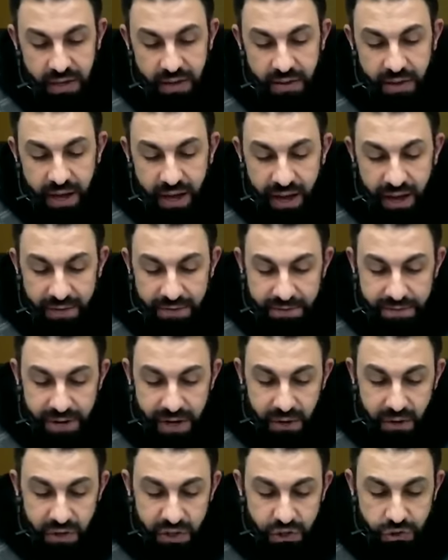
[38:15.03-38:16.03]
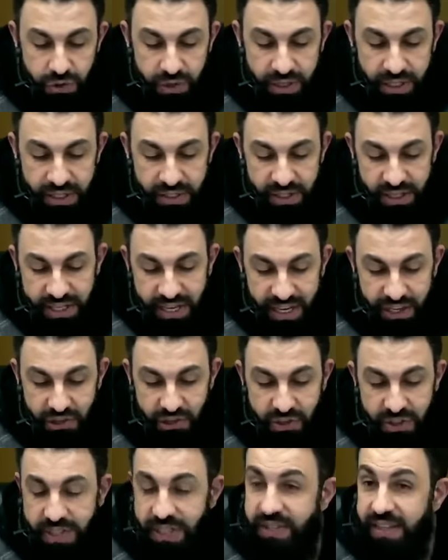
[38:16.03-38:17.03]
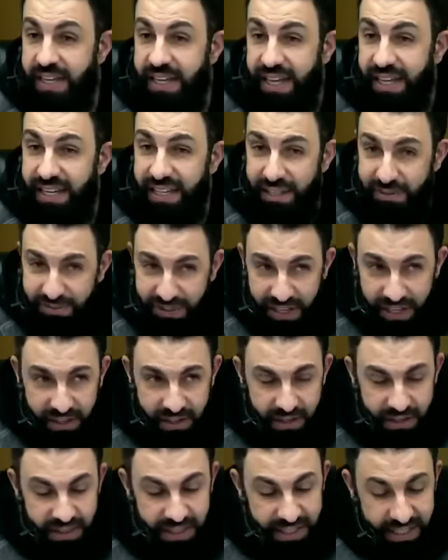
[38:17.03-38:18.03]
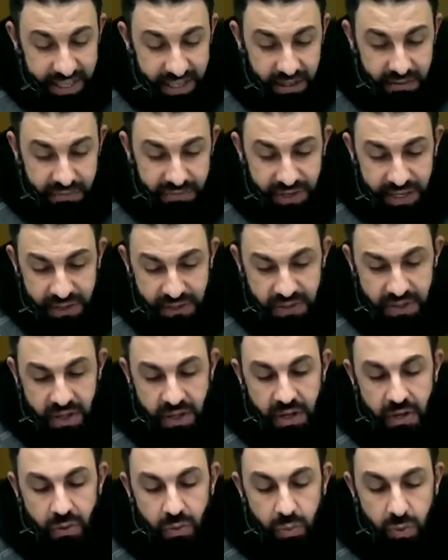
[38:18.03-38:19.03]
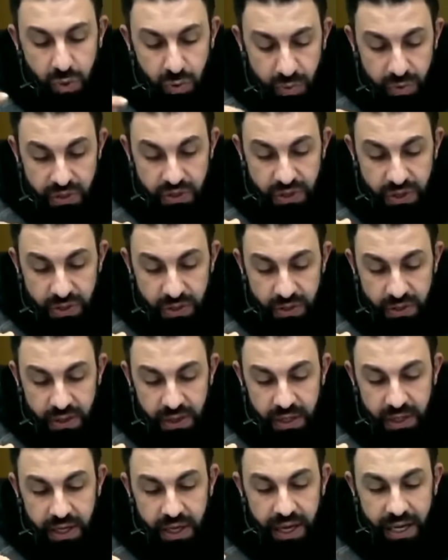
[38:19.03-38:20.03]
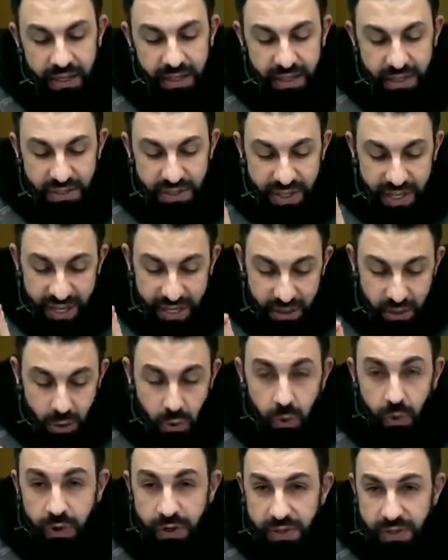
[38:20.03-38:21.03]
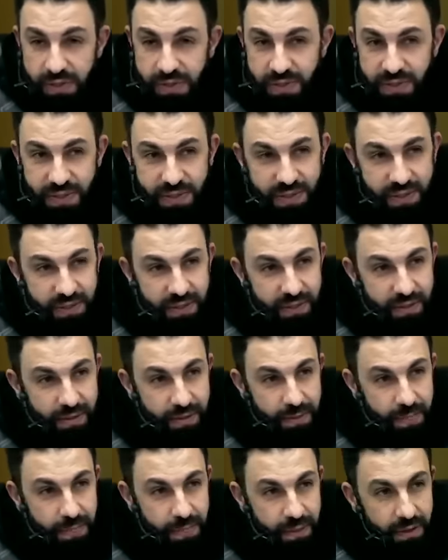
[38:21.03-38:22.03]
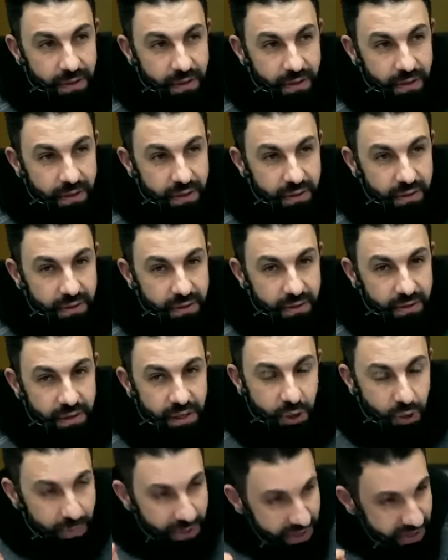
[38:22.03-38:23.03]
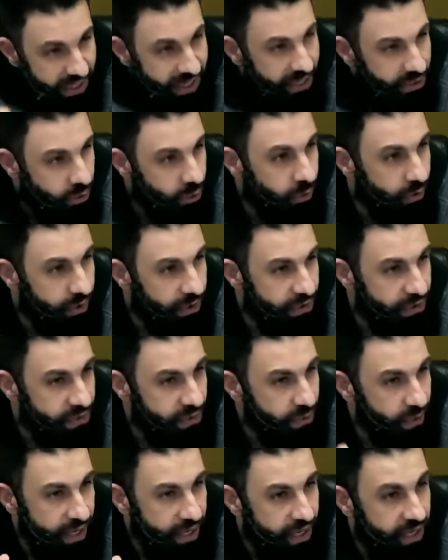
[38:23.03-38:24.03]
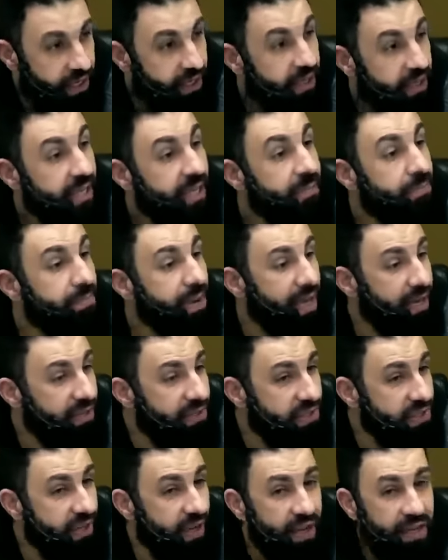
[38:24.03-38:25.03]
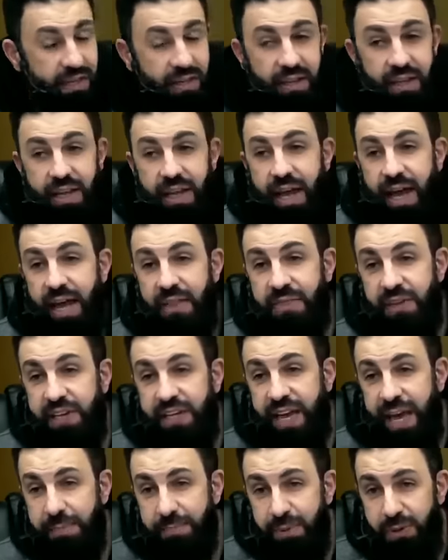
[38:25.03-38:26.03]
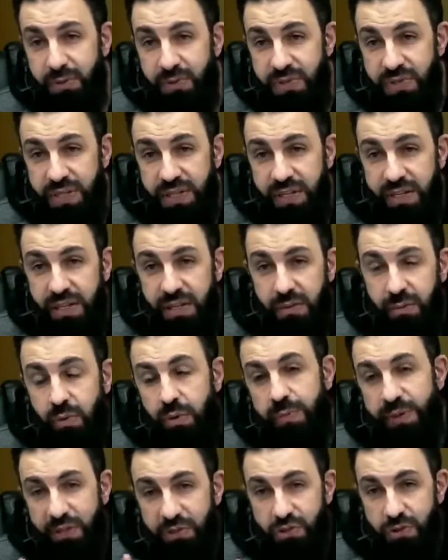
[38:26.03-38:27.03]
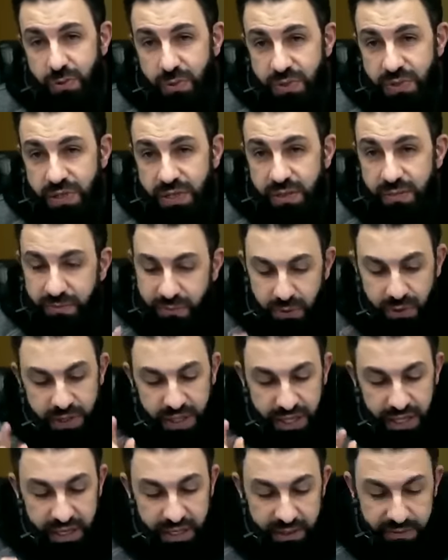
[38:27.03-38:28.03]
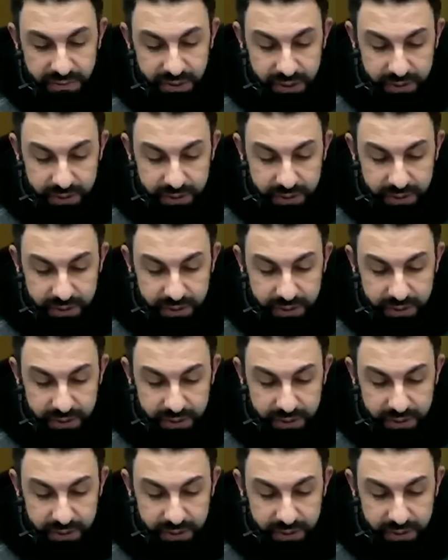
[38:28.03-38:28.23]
are very strong indications that the Khalifa, the Caliphate, will return, and it is the headquarters. It'll be the headquarters where in Palestine, and the capital city will be Jerusalem for the Khalifa.